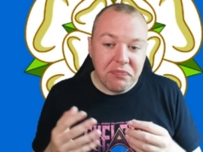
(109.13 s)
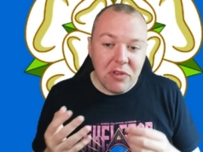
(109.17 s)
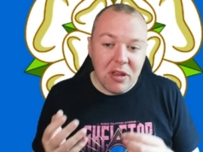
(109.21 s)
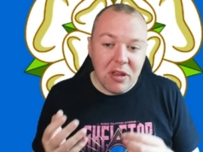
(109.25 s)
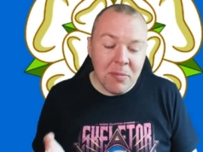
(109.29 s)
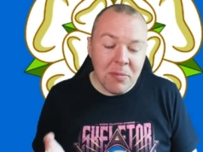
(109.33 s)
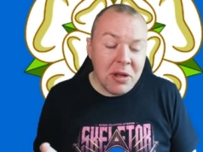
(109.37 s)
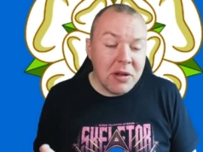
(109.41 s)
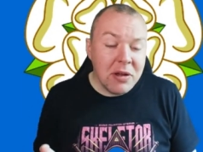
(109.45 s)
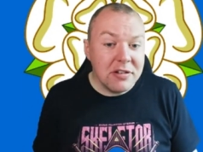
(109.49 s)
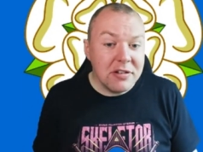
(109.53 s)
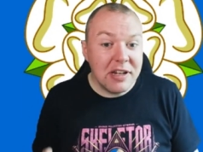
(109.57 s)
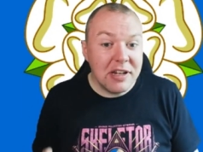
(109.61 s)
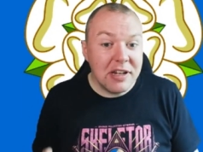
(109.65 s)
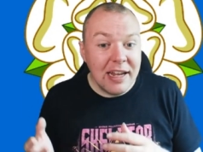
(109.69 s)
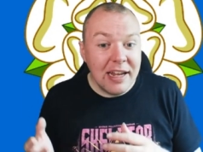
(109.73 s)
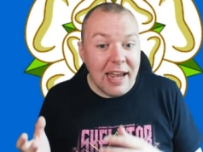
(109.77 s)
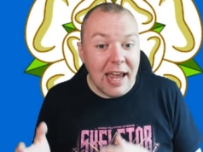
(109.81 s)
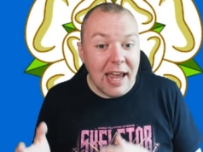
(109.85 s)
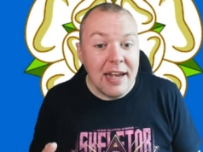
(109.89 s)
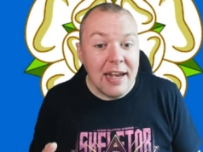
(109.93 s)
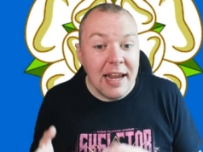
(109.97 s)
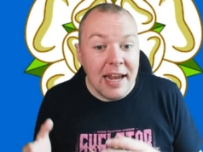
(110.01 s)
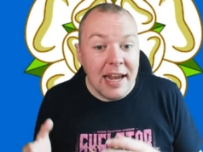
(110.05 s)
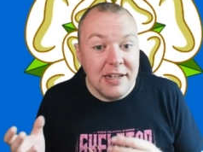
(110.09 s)
Because,
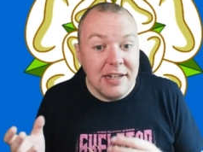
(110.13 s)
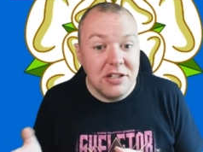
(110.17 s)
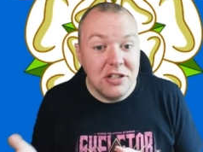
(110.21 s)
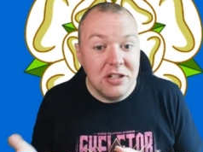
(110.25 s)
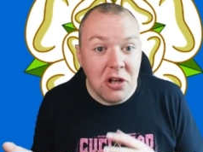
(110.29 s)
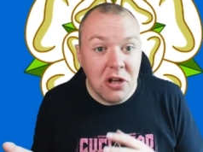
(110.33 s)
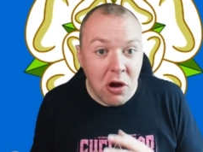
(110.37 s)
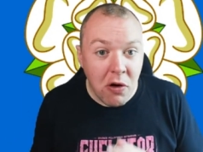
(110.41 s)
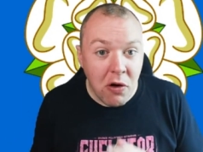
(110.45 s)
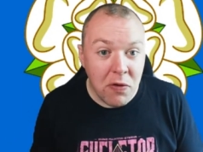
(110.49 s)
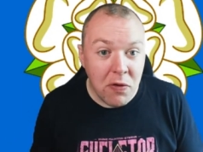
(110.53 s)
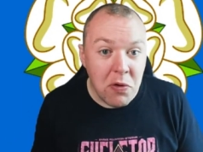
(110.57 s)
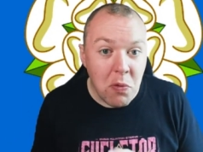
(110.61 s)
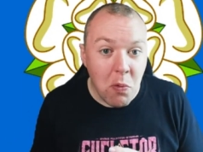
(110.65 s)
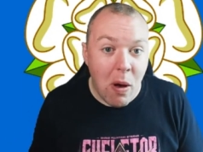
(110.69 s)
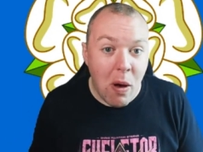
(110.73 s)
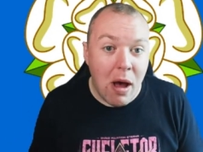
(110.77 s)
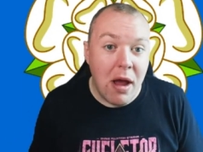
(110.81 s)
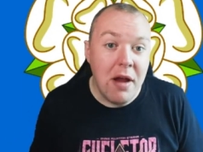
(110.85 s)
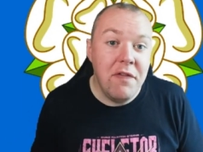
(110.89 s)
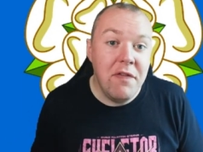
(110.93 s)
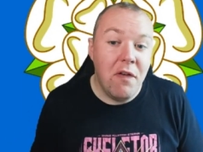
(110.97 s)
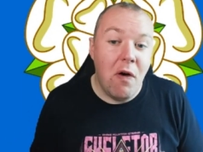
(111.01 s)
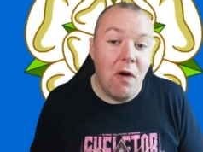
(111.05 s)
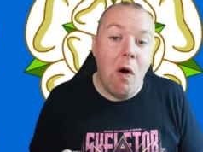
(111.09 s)
again, his current
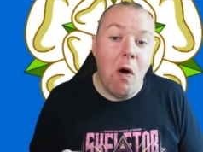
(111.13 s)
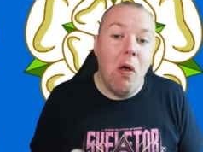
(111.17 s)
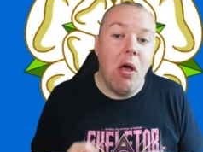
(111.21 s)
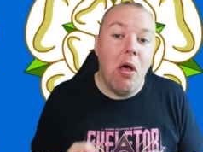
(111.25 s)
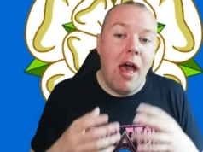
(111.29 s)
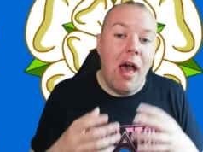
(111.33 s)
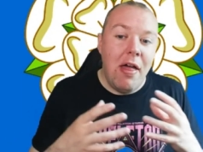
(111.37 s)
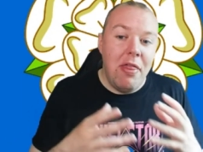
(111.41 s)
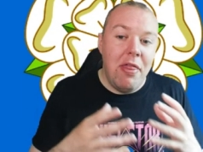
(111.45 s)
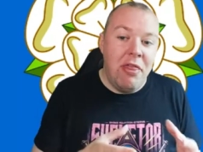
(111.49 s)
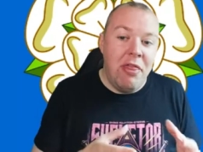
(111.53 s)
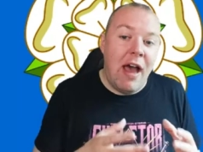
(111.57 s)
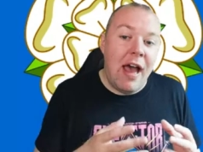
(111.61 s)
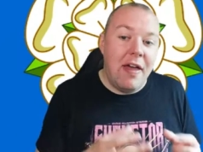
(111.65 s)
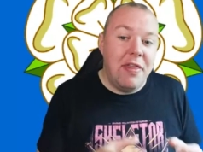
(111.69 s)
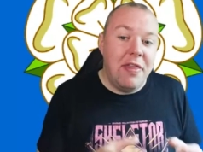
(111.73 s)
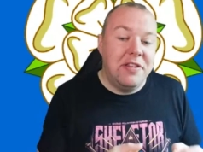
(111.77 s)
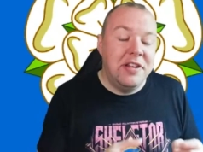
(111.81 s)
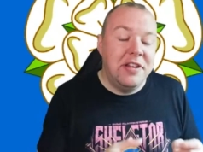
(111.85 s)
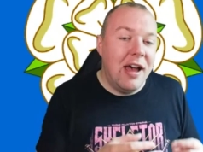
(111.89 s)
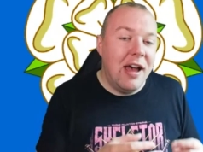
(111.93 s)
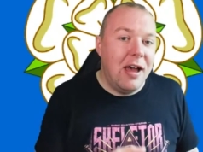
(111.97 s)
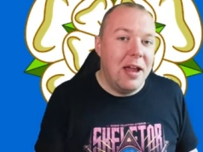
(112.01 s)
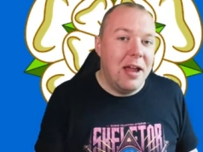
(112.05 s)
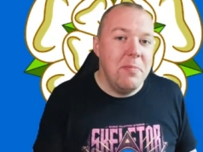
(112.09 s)
wife, or at that
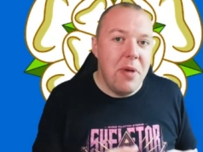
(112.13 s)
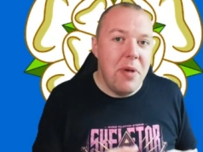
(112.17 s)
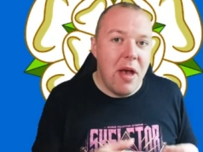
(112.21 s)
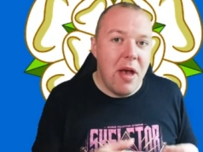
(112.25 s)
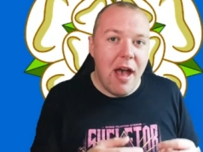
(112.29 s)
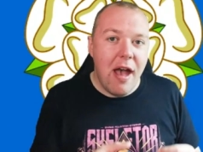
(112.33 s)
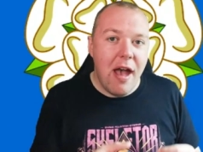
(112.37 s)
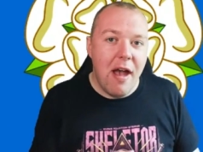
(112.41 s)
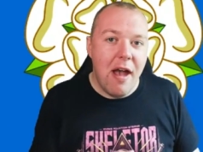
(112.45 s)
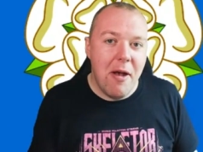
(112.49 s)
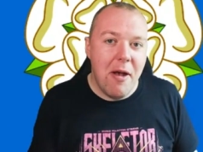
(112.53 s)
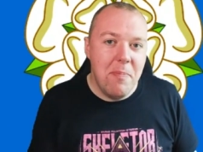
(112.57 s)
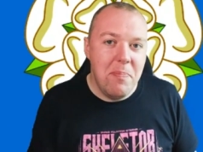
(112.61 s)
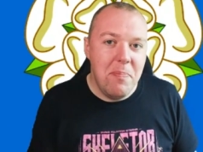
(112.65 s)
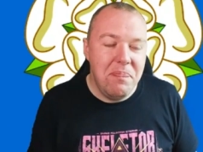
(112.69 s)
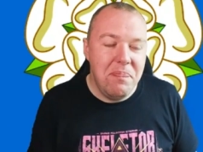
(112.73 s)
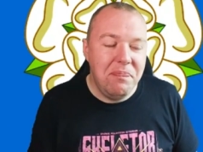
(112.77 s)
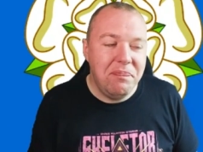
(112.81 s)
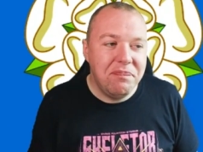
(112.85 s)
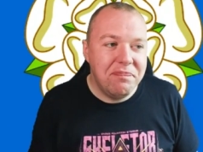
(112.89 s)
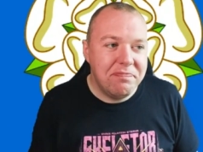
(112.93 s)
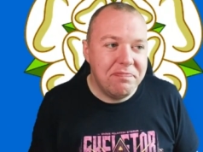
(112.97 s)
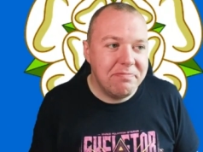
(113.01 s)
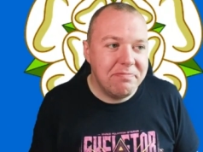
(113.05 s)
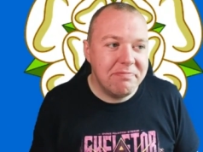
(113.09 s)
time,
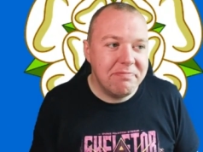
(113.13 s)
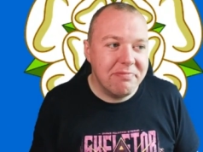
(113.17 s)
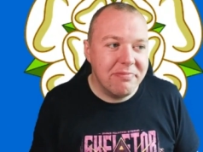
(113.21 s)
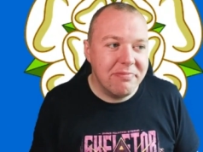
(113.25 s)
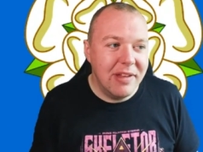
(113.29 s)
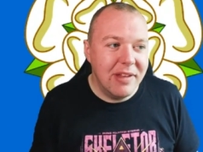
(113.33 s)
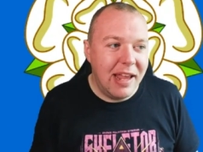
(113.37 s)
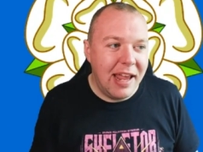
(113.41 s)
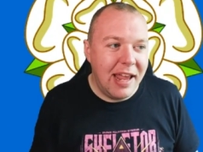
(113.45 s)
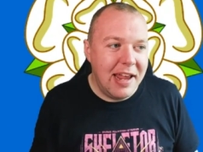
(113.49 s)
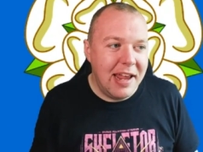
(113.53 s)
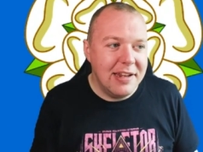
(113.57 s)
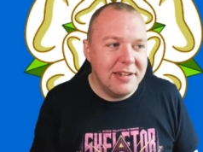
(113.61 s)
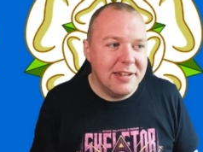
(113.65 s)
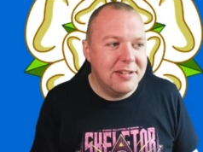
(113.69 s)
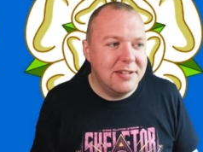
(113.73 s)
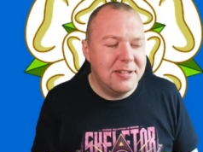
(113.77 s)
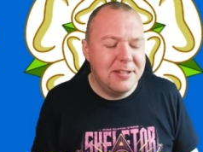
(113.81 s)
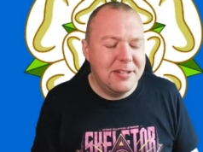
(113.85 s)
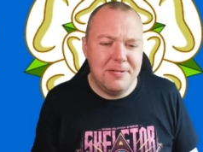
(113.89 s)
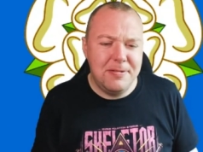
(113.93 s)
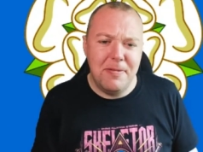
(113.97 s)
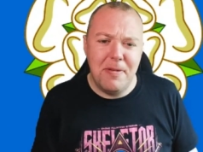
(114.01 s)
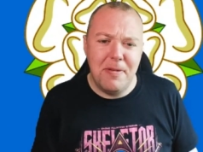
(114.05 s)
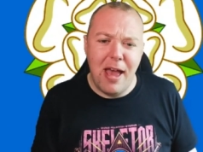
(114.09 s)

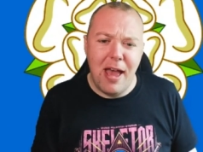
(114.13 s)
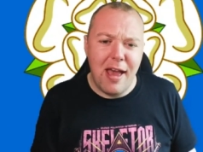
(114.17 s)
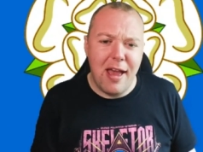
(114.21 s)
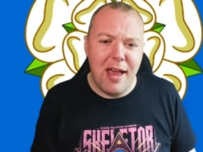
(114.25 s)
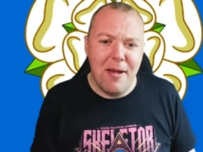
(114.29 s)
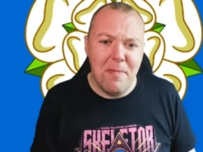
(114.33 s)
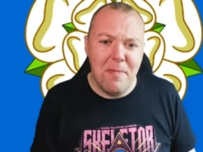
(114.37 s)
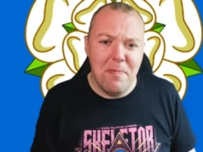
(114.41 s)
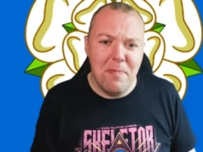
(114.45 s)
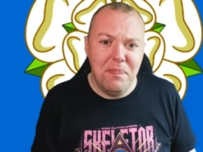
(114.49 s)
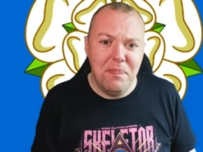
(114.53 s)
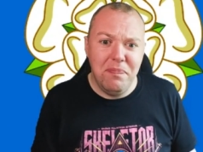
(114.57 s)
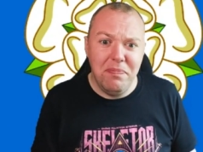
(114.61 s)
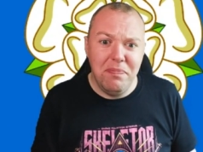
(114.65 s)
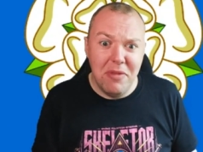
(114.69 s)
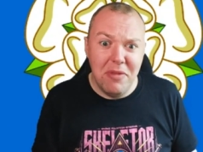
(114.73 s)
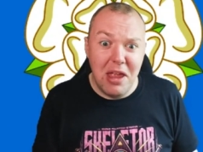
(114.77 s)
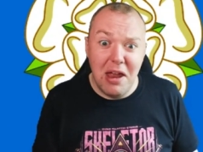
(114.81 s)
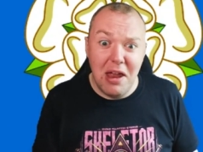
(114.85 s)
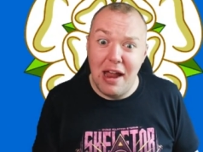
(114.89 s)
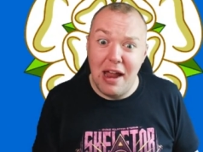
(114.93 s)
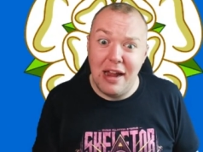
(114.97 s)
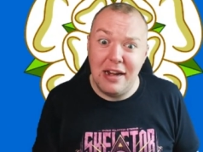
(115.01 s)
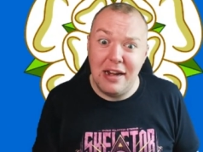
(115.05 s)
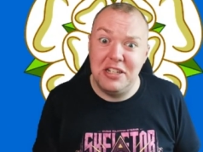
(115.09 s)
his...
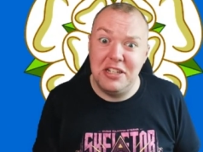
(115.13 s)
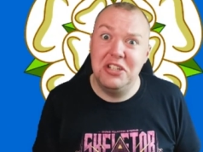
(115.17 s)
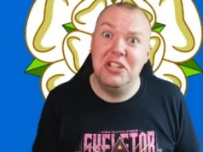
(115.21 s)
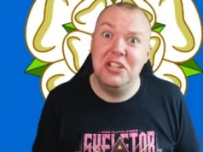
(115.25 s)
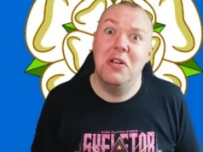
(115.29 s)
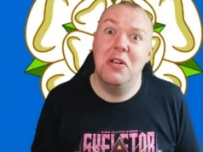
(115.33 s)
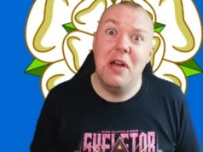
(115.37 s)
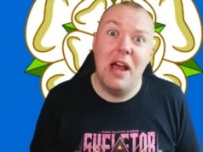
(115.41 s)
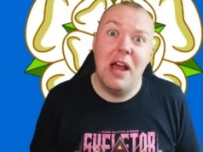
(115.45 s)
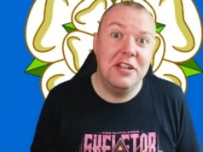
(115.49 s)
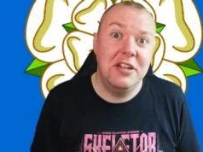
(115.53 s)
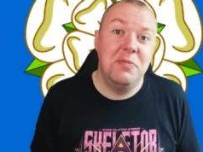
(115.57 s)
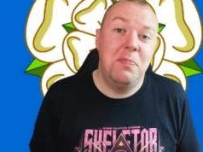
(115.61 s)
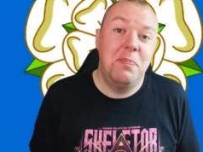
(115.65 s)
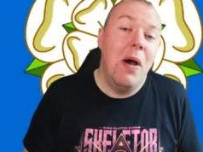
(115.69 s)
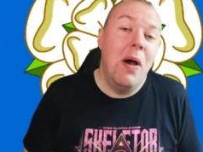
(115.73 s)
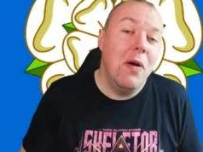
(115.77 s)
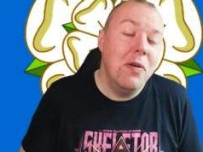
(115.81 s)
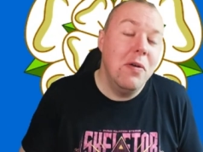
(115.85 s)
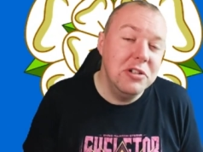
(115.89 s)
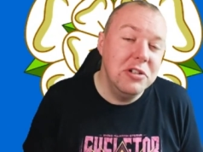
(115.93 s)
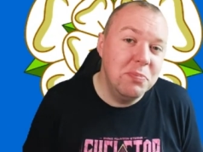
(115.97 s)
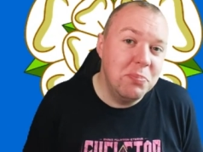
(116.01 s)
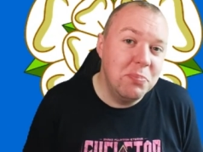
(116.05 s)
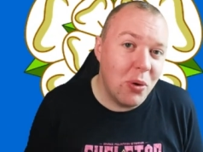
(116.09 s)
I
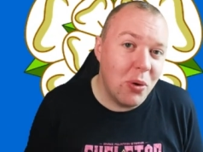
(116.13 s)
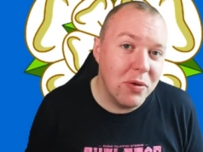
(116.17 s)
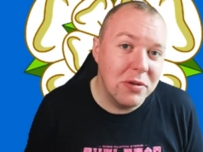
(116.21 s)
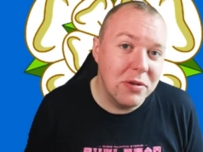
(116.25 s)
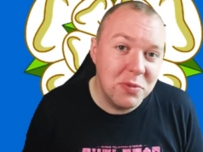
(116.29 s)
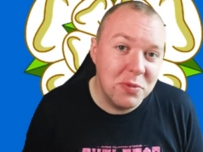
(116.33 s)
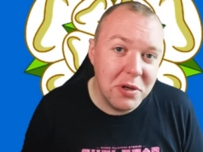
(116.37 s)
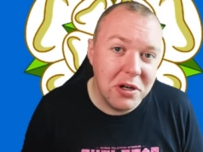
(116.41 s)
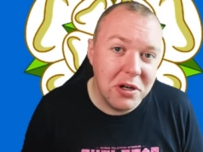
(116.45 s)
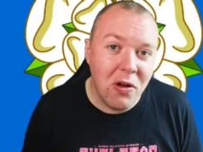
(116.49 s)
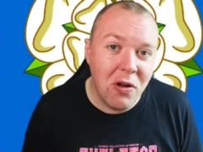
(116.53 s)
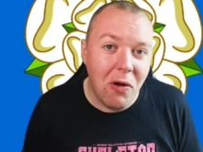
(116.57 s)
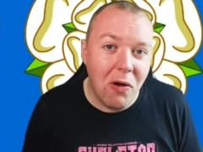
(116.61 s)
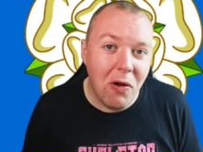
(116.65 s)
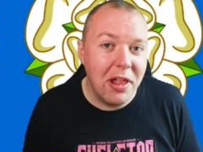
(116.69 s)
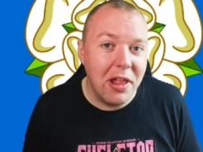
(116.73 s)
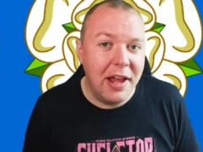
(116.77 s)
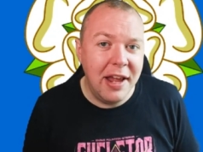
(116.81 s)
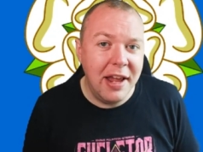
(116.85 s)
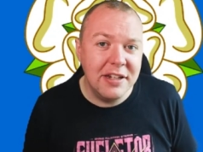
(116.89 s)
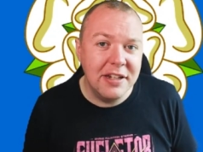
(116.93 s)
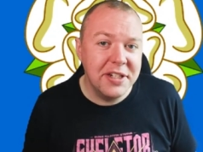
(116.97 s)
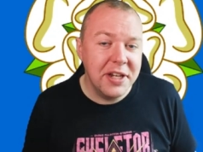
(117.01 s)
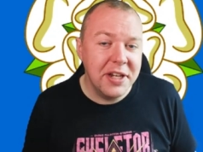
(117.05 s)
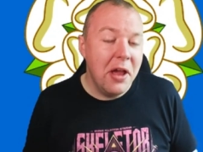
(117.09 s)
suppose Boris would call it
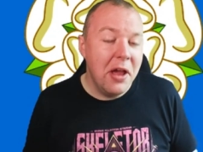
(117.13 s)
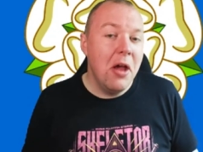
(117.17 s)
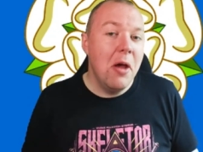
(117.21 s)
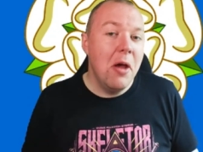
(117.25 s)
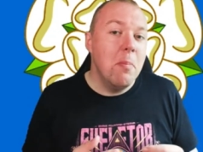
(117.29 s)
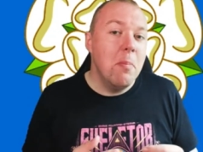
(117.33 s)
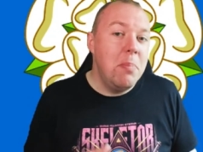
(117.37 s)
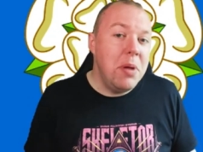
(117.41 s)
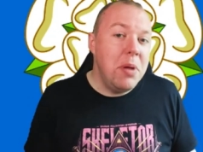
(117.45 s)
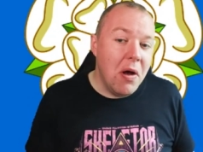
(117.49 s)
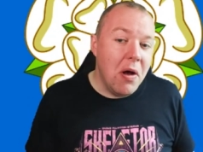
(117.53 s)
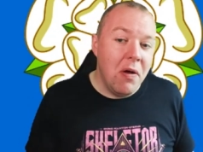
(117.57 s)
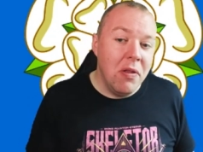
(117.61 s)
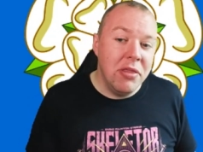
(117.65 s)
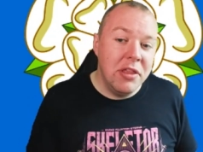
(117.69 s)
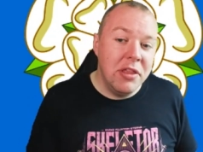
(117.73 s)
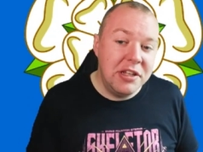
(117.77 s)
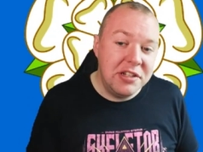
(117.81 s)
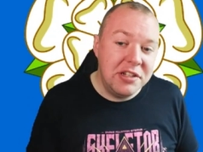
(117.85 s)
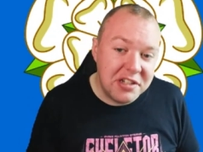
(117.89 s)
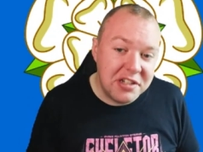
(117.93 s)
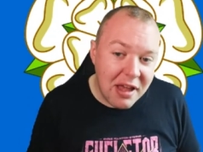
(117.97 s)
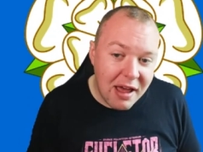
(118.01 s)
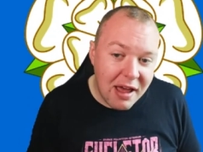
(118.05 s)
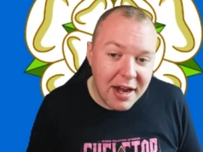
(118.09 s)
his bit on the
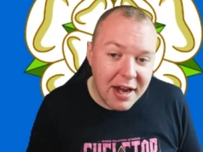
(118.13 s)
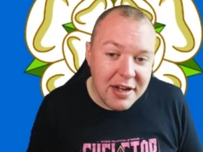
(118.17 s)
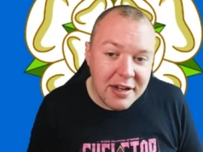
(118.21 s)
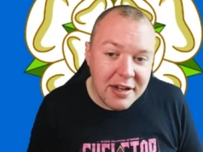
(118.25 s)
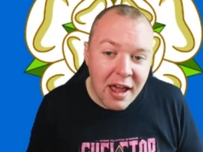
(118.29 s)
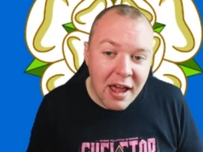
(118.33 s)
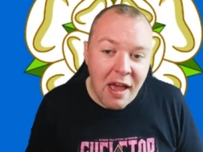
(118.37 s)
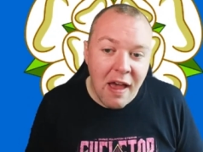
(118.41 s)
side.